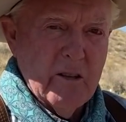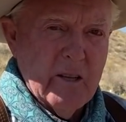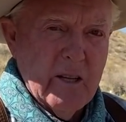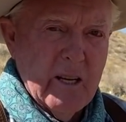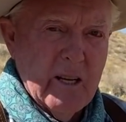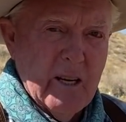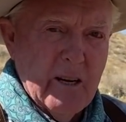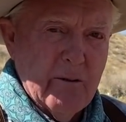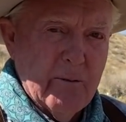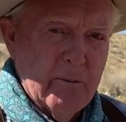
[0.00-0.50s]
that
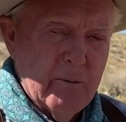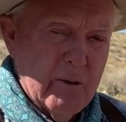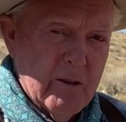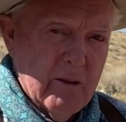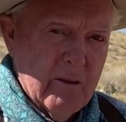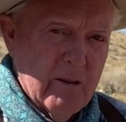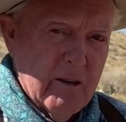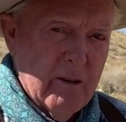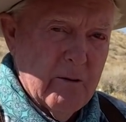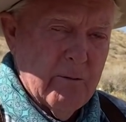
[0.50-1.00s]
they got from
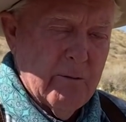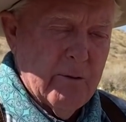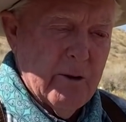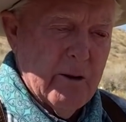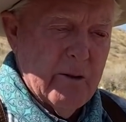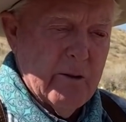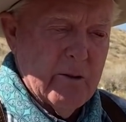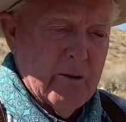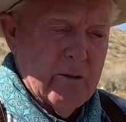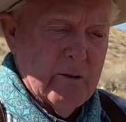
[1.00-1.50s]
their
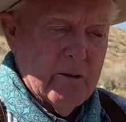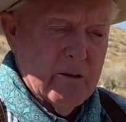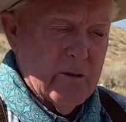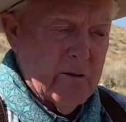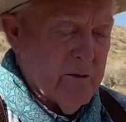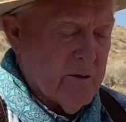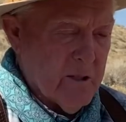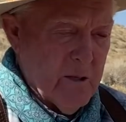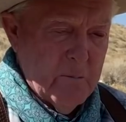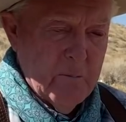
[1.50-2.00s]
grandfather
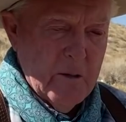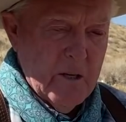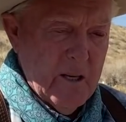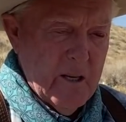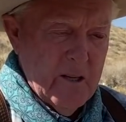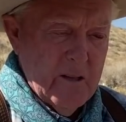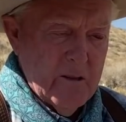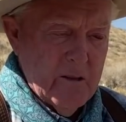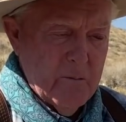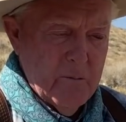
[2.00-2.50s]
or
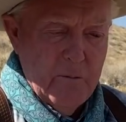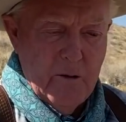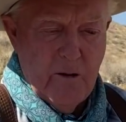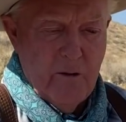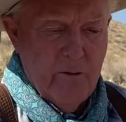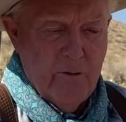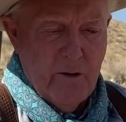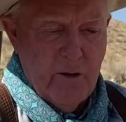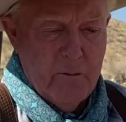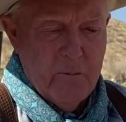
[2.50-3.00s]
somebody, and they're
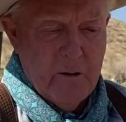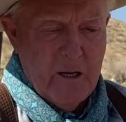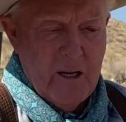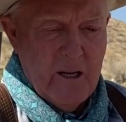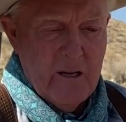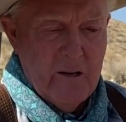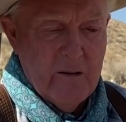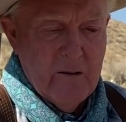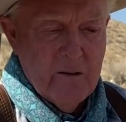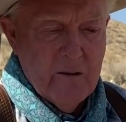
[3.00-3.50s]
beautifully
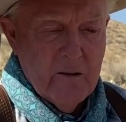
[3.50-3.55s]
made,